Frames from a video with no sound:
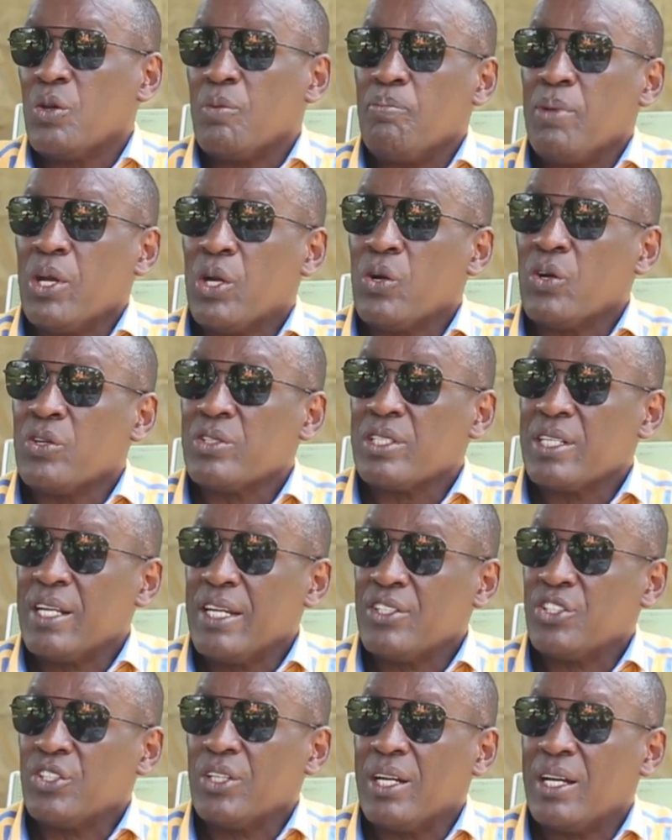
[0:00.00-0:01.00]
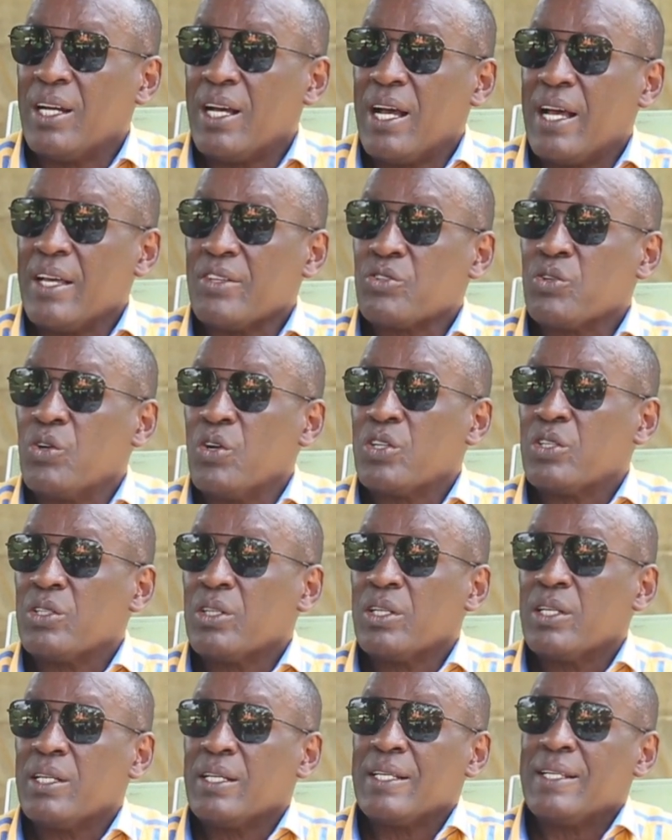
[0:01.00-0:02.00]
because Russia has got
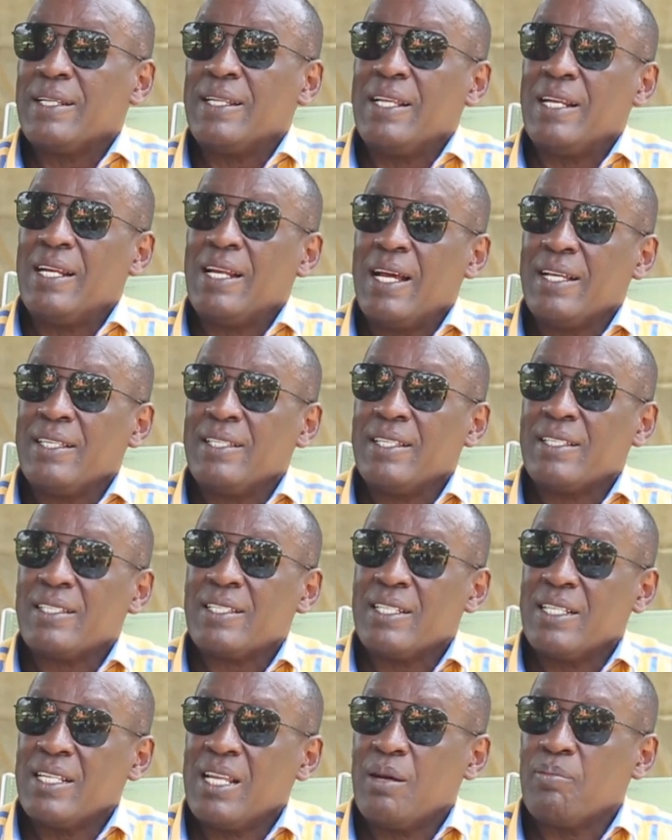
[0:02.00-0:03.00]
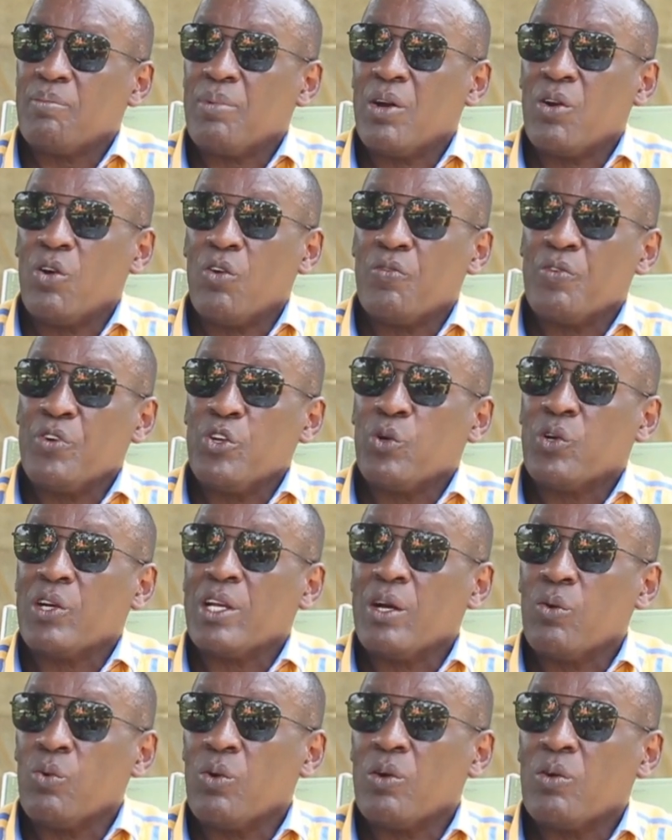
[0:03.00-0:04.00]
the largest number of
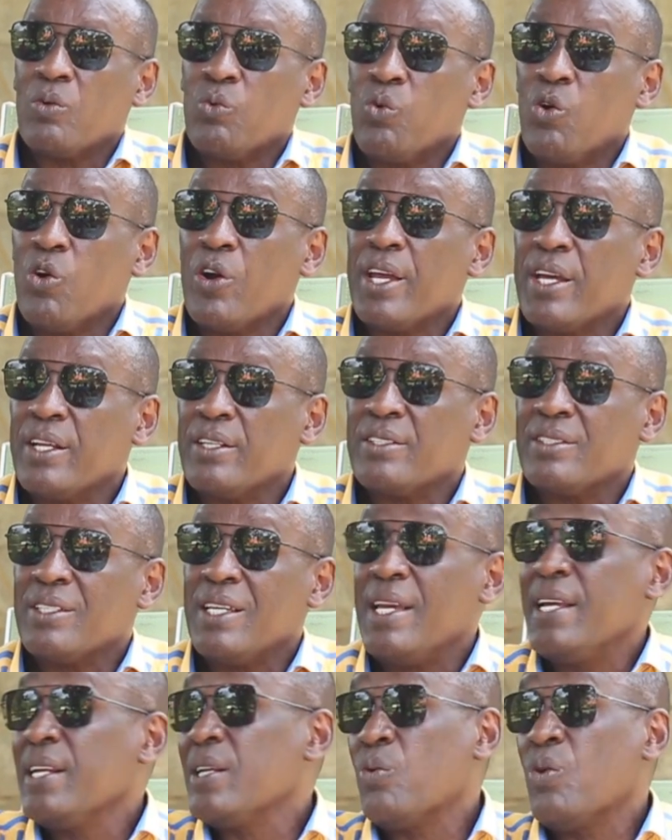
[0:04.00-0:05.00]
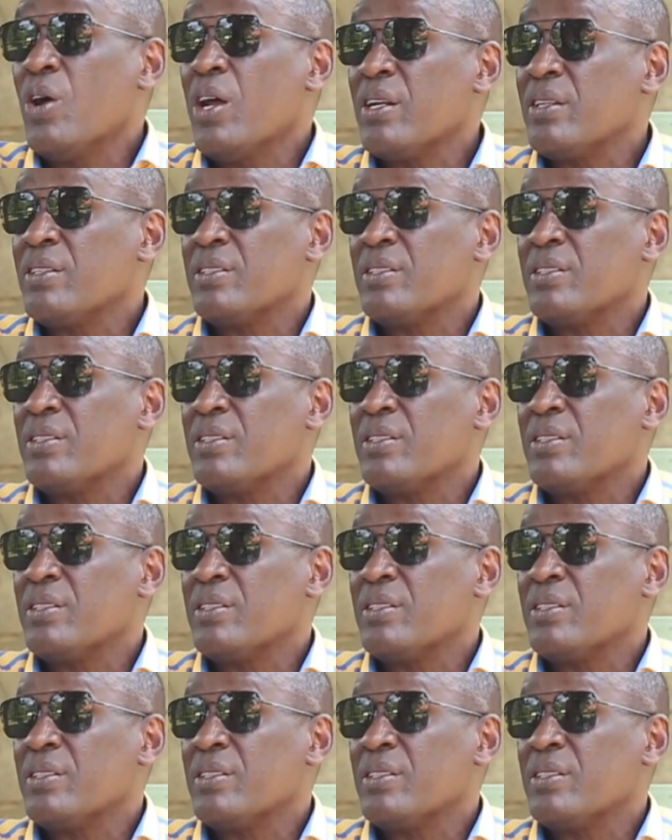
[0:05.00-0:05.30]
nuclear warheads in the world,